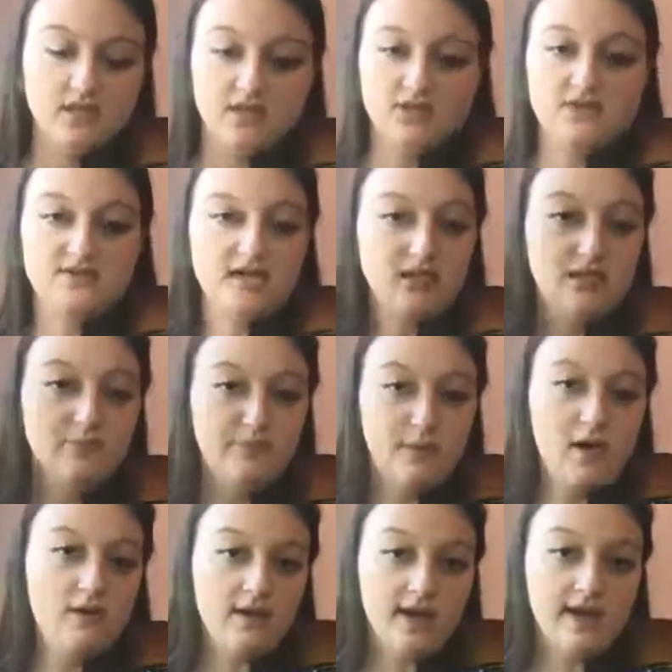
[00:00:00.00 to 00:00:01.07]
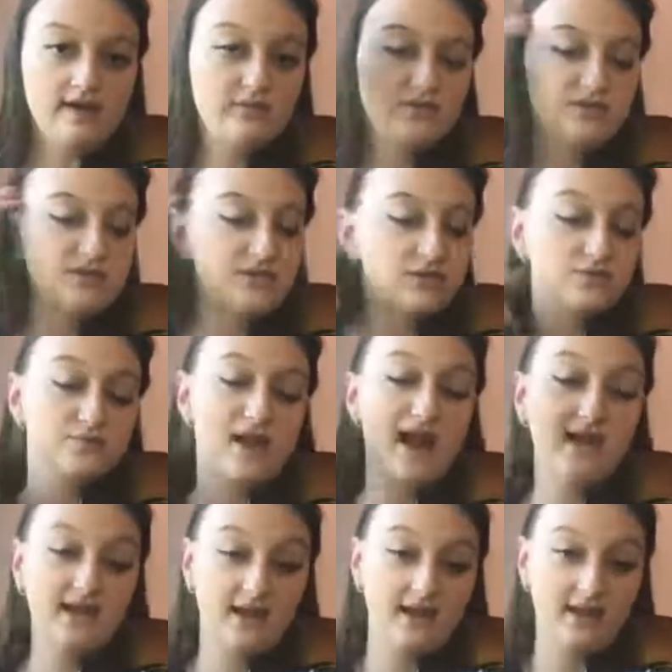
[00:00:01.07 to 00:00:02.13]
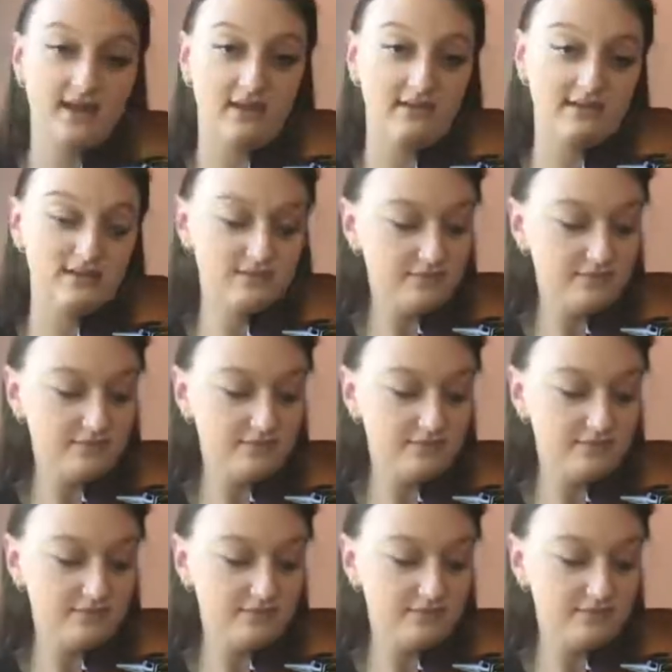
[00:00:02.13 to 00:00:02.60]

you take your bow hand, which is your right hand,